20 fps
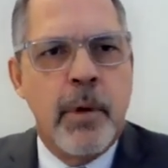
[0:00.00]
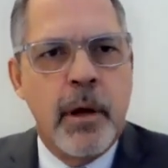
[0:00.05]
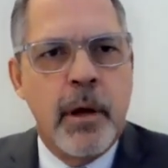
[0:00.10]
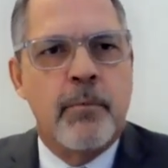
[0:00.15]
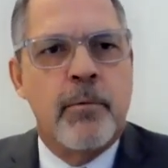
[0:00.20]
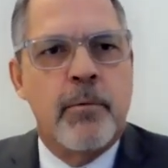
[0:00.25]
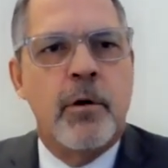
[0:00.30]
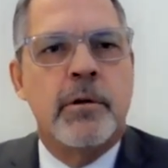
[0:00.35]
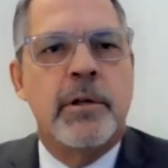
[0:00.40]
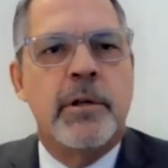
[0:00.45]

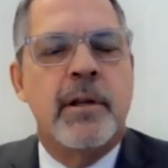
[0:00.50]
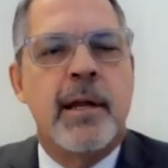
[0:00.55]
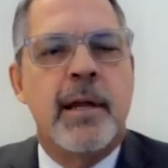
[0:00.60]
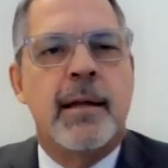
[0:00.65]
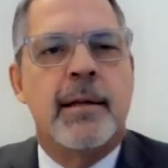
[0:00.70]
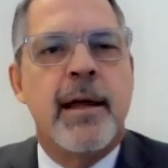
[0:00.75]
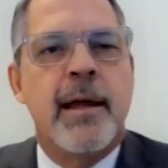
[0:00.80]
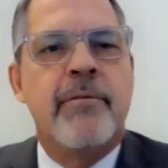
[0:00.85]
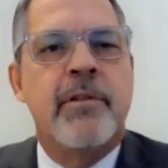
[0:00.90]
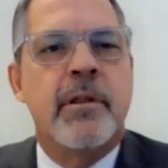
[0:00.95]
enrolled in the
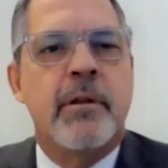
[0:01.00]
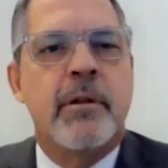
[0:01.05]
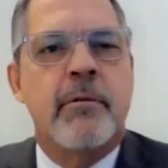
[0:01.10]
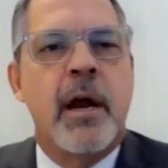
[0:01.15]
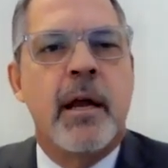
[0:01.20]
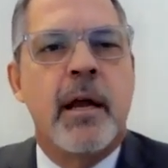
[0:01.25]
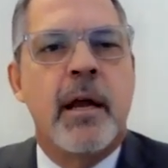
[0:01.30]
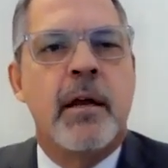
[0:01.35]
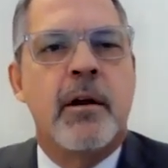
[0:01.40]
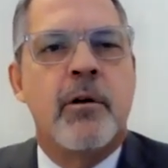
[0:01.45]
11th
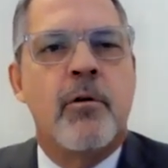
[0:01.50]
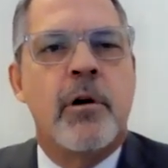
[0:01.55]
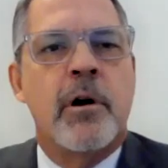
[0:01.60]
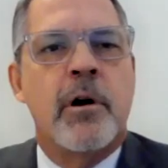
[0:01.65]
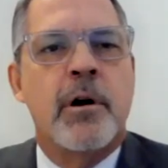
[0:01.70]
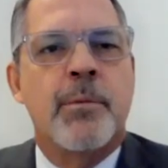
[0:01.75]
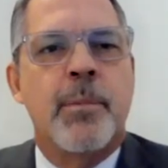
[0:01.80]
grade in order to